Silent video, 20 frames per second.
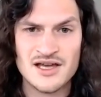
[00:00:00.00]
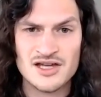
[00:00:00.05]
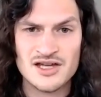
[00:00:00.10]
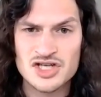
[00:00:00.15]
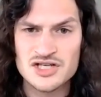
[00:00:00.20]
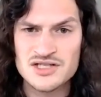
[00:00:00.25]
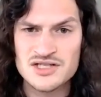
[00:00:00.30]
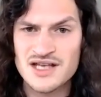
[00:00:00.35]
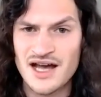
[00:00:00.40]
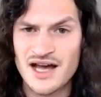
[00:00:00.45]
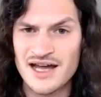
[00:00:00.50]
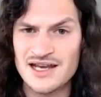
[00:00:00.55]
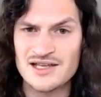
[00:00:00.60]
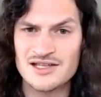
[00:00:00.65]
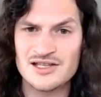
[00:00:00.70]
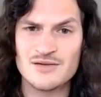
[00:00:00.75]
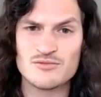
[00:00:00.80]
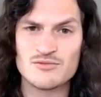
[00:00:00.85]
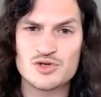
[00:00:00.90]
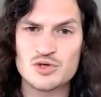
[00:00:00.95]
Just guiding
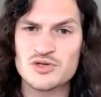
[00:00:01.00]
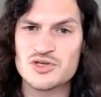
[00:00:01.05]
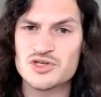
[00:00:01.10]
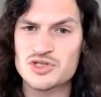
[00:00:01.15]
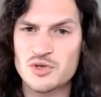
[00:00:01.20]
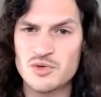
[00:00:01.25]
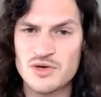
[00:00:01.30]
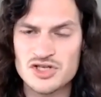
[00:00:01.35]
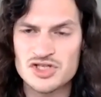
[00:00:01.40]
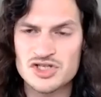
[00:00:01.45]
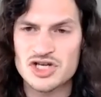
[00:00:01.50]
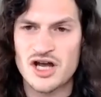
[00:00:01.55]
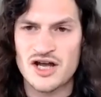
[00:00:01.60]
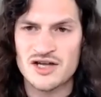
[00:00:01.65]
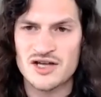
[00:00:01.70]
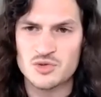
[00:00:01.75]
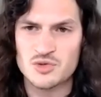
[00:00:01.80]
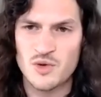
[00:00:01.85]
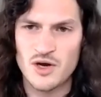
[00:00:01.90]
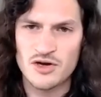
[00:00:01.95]
them through the
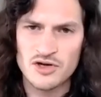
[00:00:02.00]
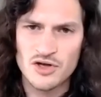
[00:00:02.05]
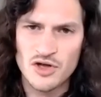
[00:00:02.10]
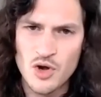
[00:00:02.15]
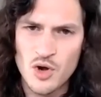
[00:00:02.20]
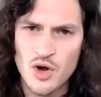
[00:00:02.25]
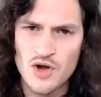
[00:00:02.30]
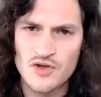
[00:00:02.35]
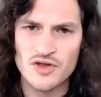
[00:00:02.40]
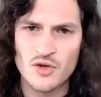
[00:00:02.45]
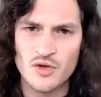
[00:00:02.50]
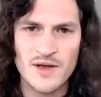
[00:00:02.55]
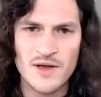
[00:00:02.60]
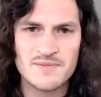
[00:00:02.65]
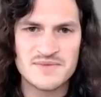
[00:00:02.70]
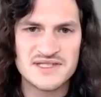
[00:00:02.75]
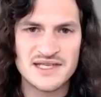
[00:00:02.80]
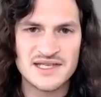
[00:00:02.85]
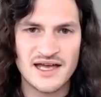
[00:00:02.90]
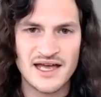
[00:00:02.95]
screenshots, where to go on the
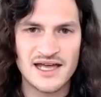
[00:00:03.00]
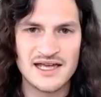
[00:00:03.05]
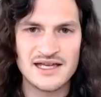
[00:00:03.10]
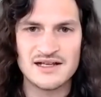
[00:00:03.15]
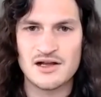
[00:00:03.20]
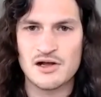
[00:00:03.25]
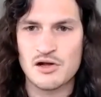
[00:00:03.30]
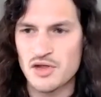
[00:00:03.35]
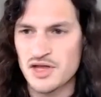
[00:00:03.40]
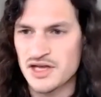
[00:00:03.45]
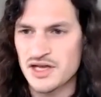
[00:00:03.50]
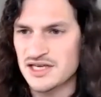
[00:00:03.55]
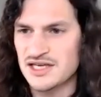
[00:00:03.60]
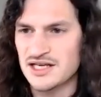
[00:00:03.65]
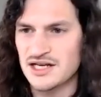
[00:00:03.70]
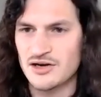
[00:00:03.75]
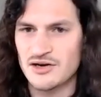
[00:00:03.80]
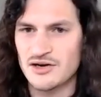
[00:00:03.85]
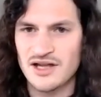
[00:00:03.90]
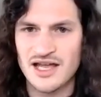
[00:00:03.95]
website, click
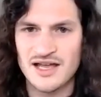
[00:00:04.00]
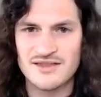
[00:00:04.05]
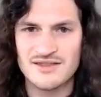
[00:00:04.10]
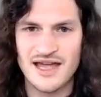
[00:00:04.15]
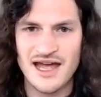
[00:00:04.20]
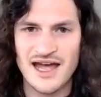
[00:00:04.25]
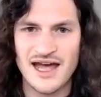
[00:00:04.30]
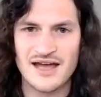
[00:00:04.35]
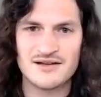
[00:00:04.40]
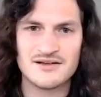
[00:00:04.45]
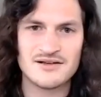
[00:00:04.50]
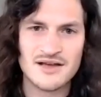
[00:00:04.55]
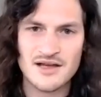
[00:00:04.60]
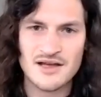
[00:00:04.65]
here, get that,